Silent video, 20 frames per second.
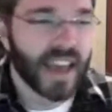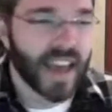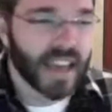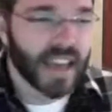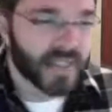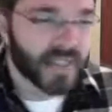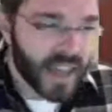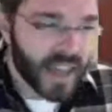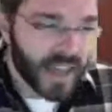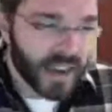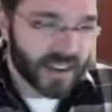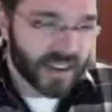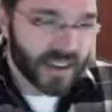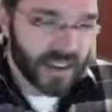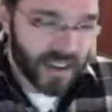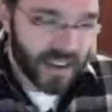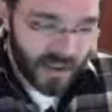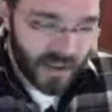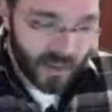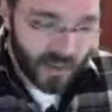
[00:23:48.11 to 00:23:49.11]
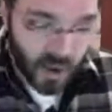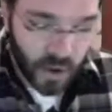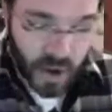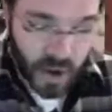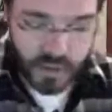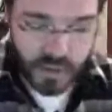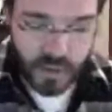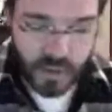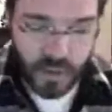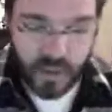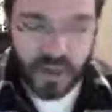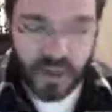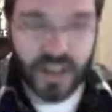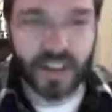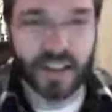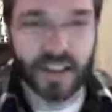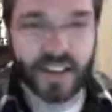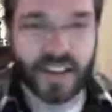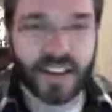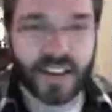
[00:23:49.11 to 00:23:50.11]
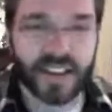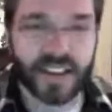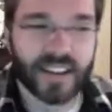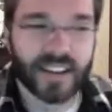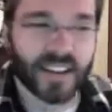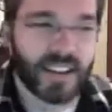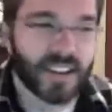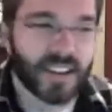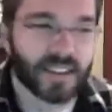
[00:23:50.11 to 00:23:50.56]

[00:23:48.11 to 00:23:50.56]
And then we're also working on